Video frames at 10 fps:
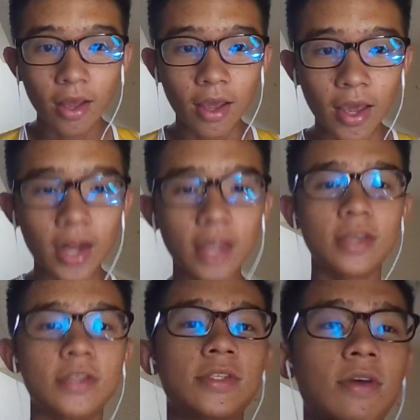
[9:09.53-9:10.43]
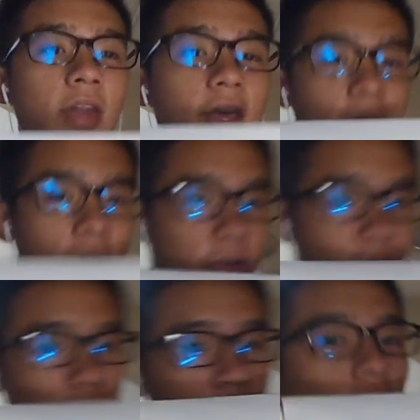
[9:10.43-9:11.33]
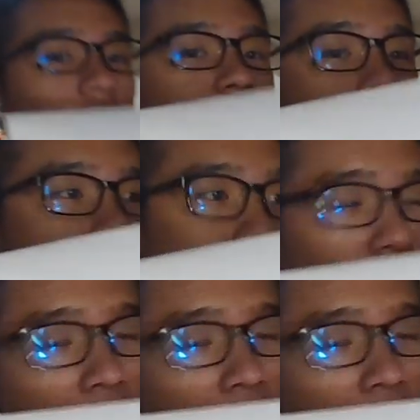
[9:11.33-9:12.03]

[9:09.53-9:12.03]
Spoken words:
and then he saw like, okay, across the room,